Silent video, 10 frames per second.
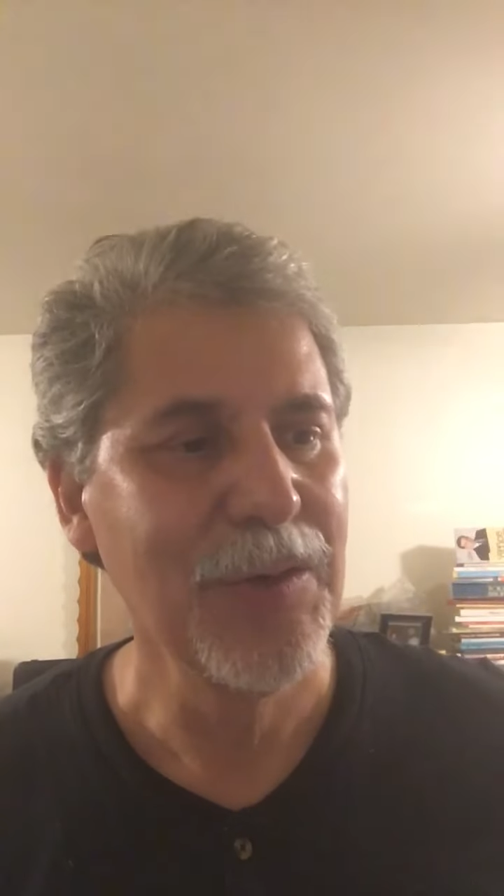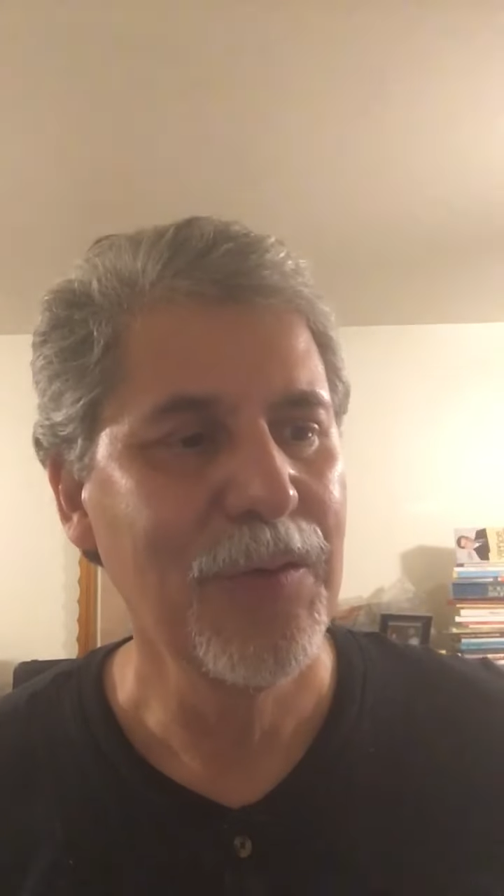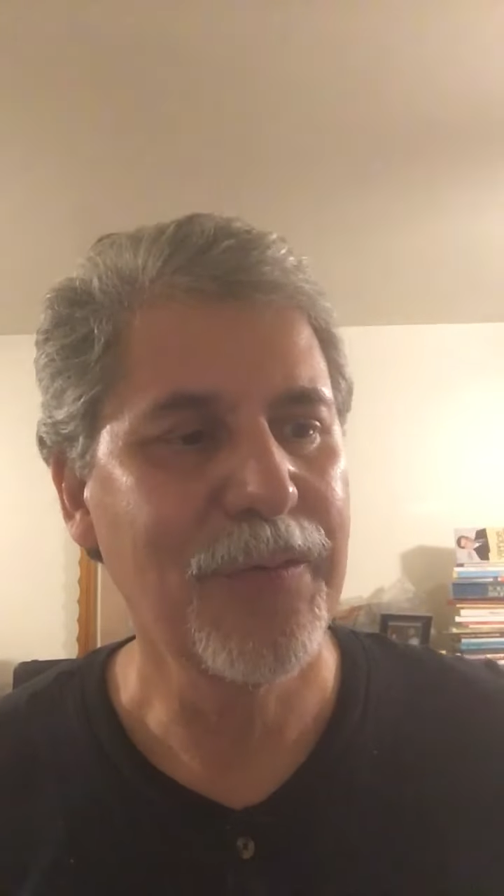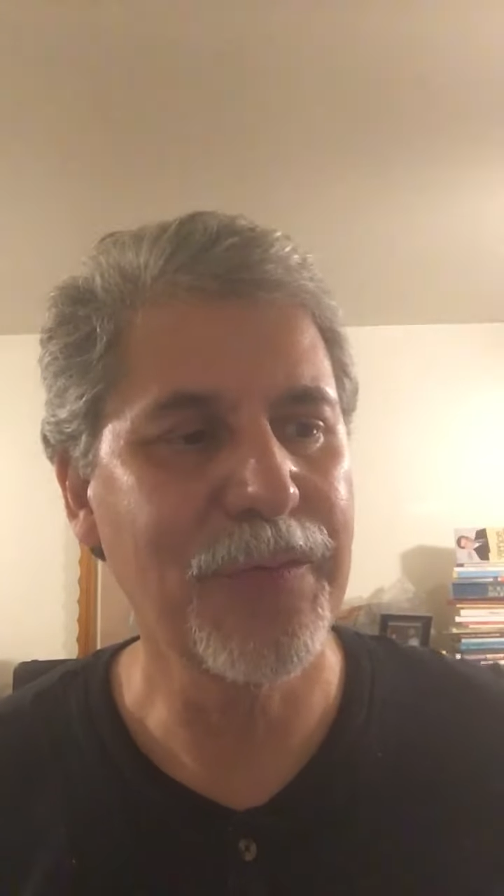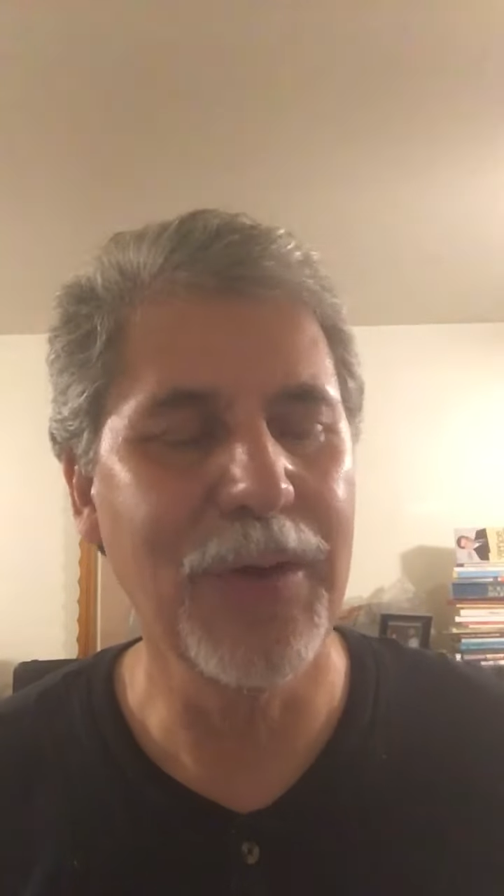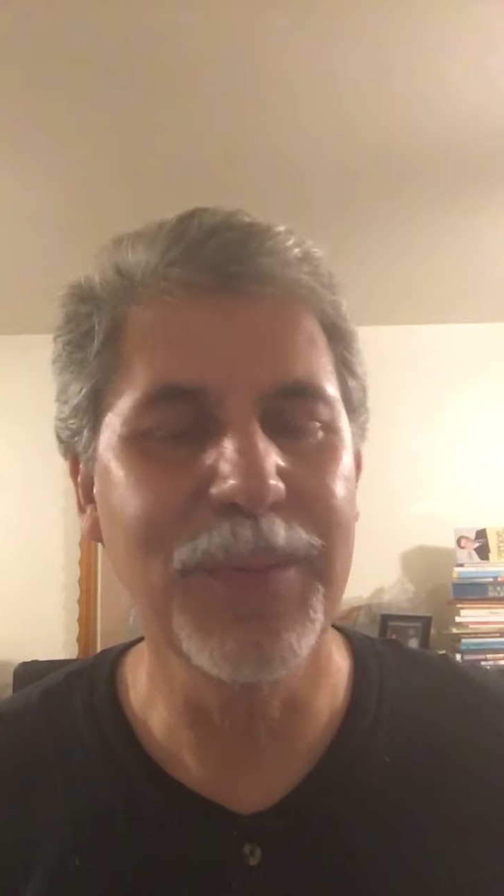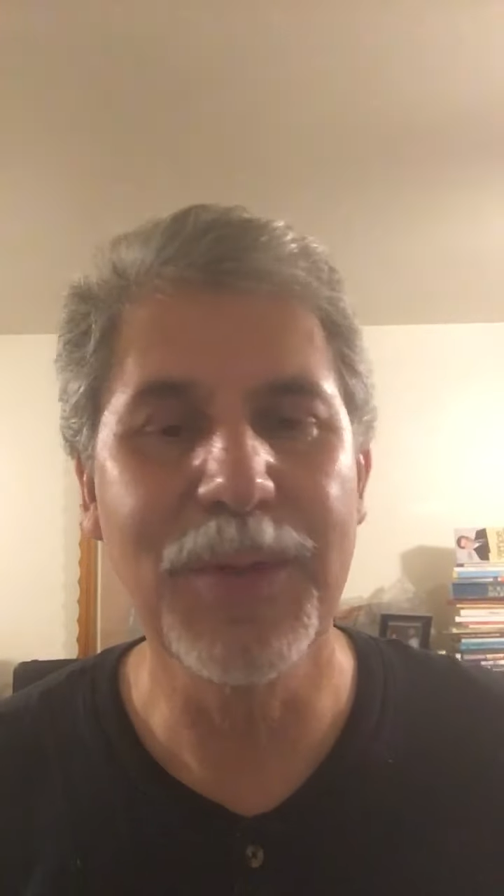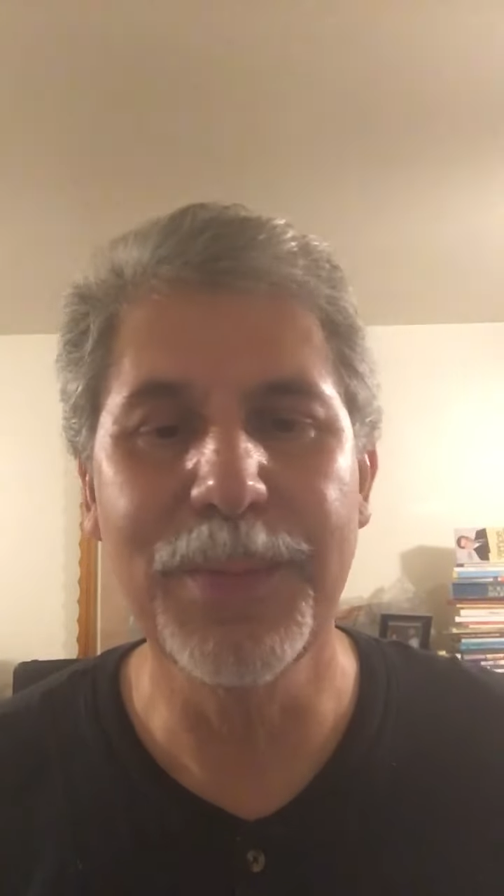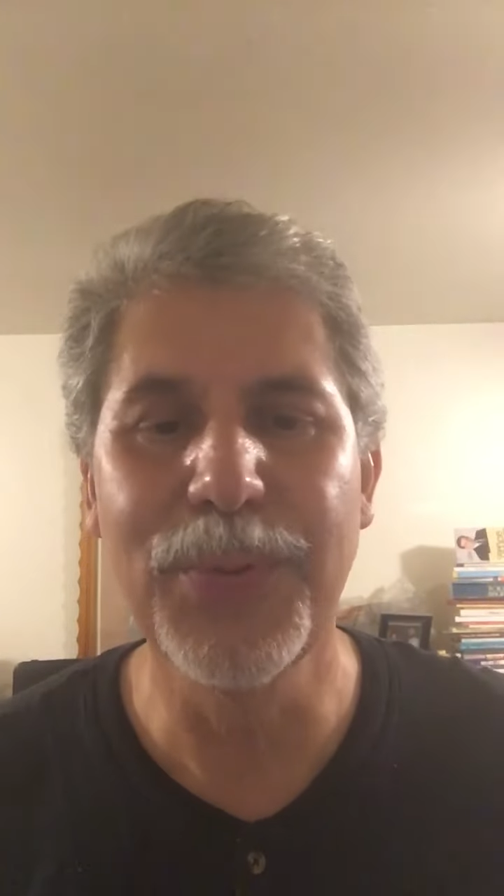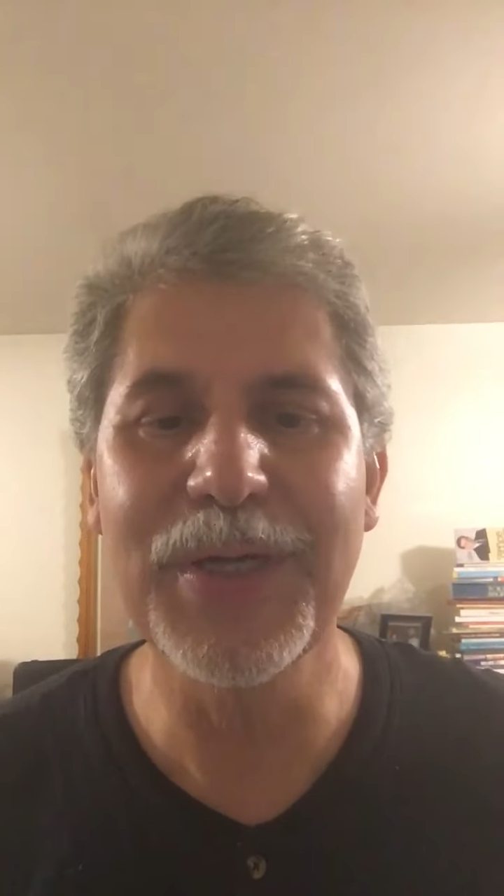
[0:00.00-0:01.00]
from
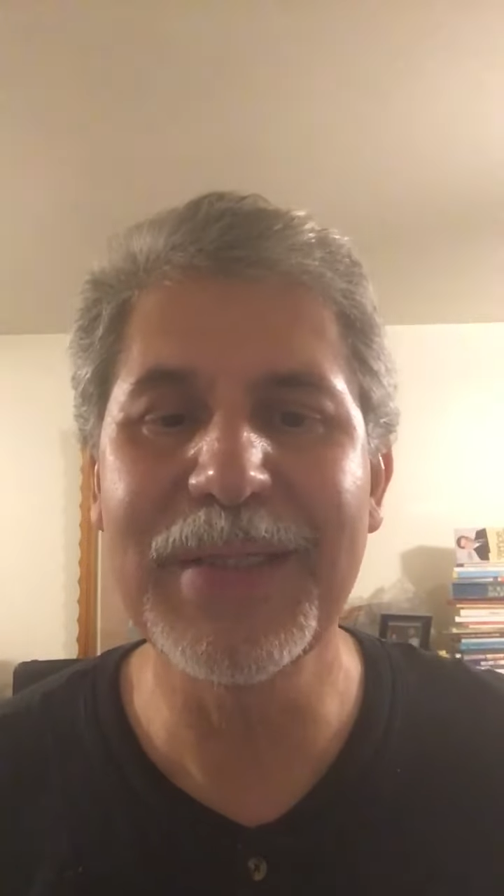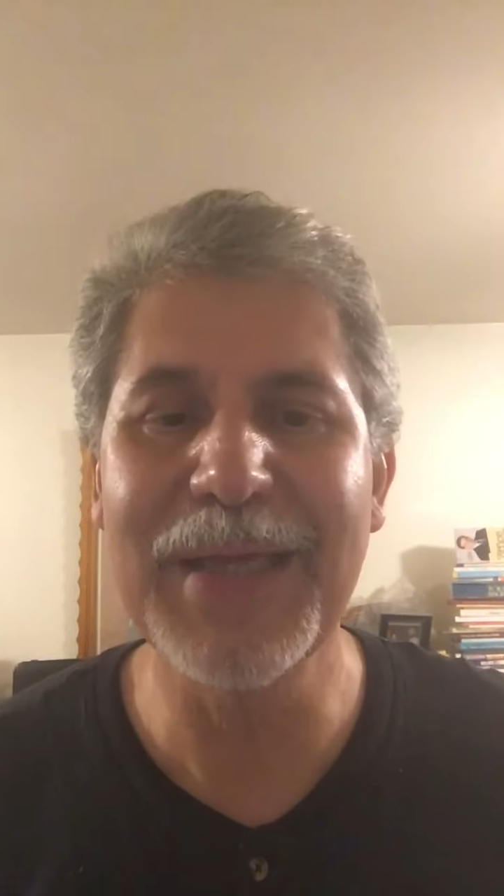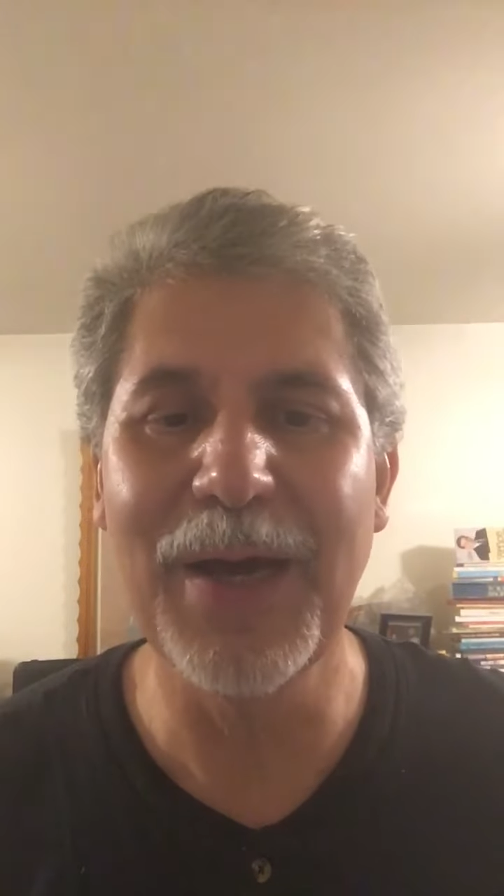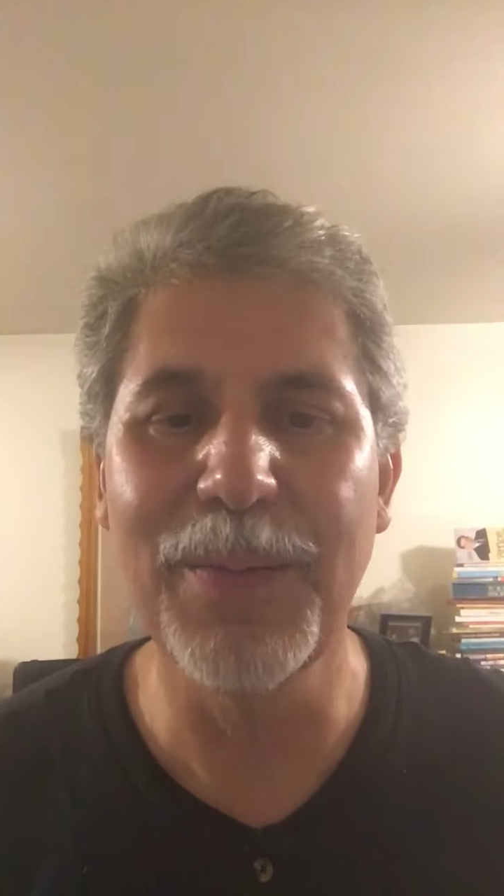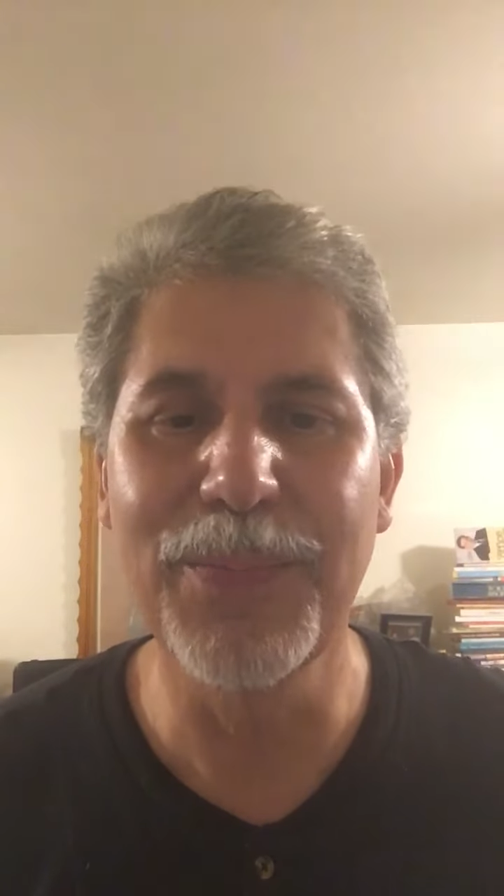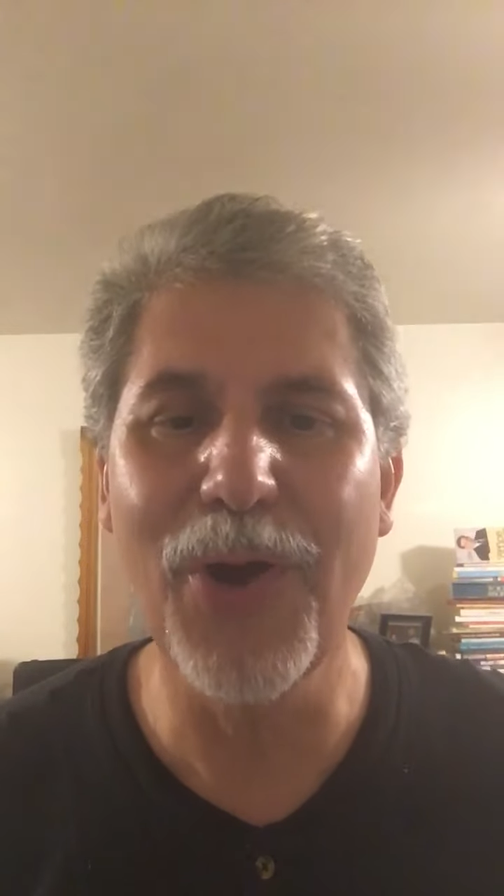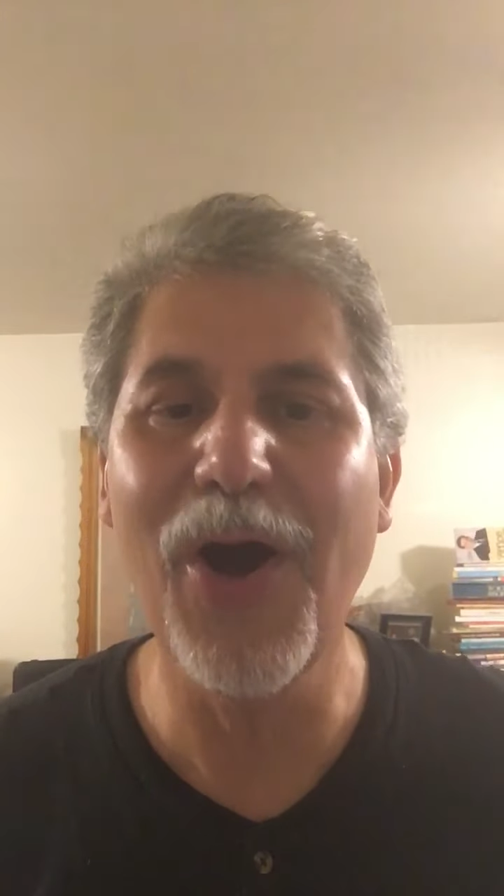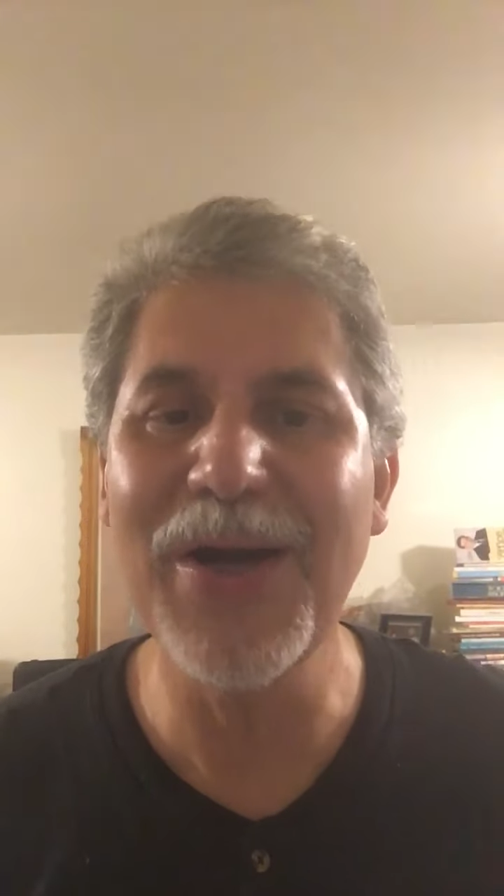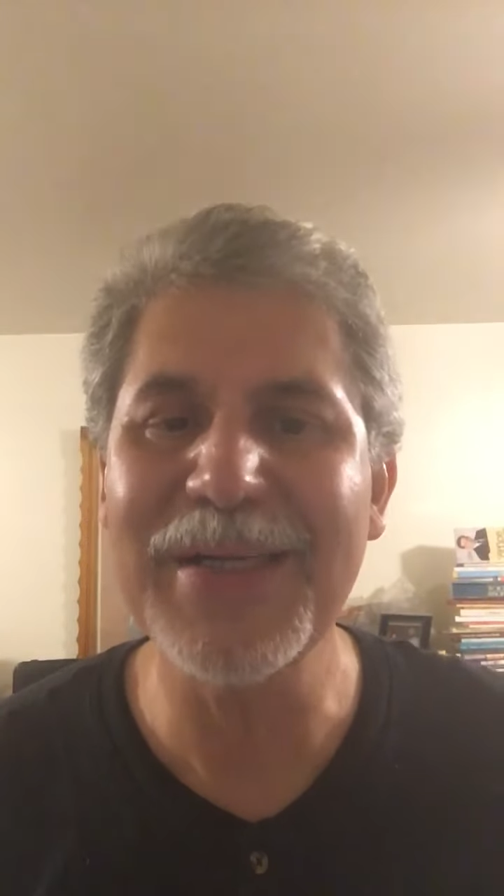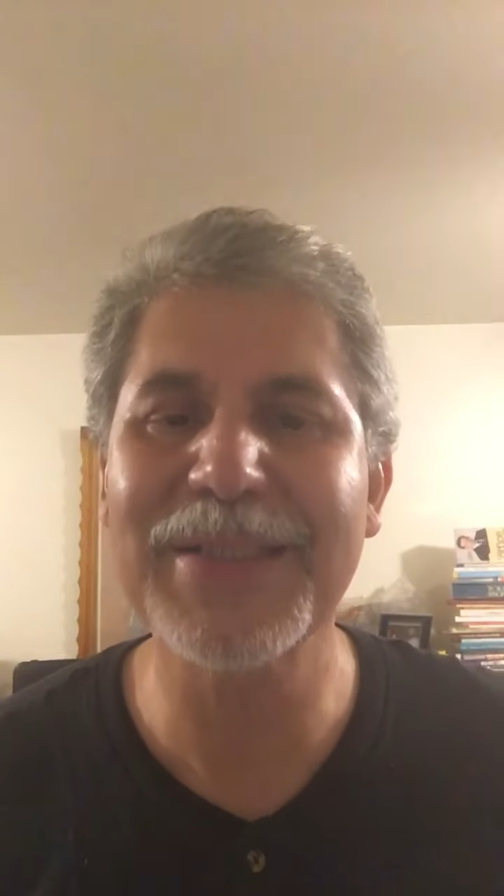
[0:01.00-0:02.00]
the Boogie Down
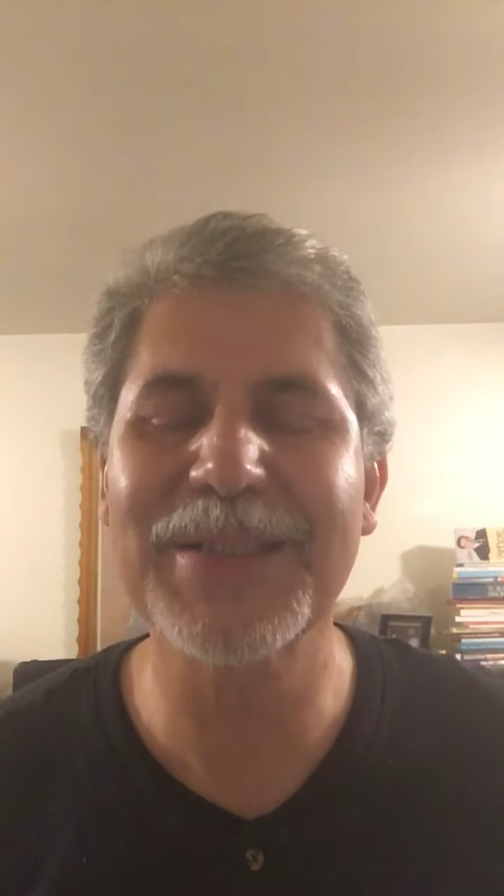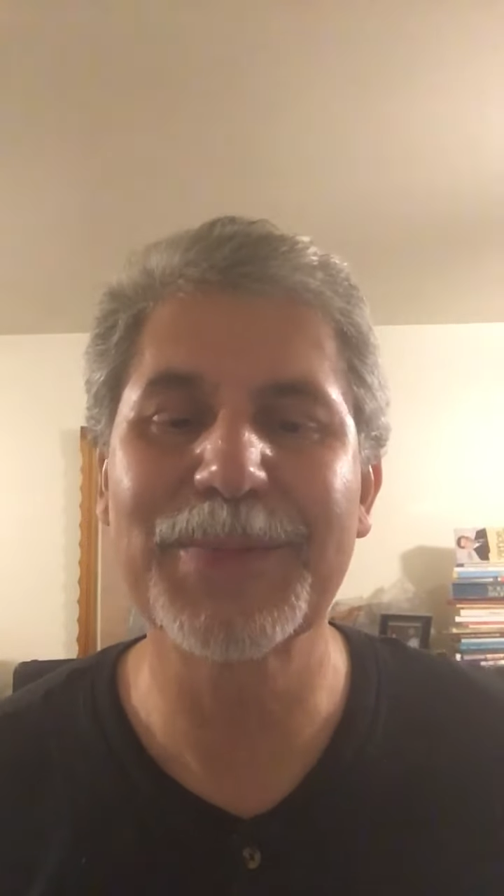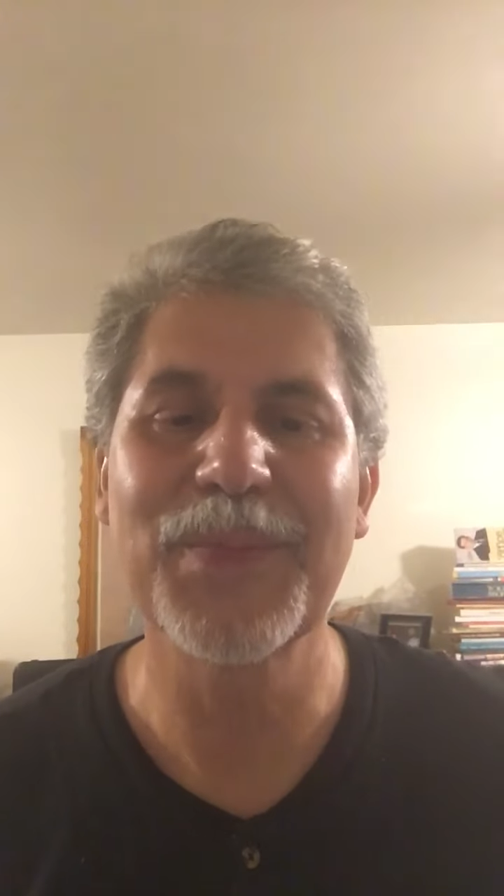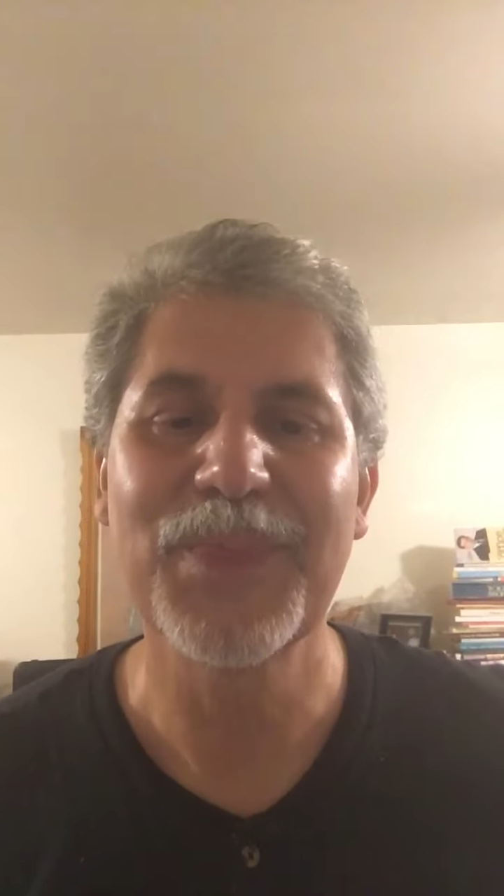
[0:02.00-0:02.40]
Bronx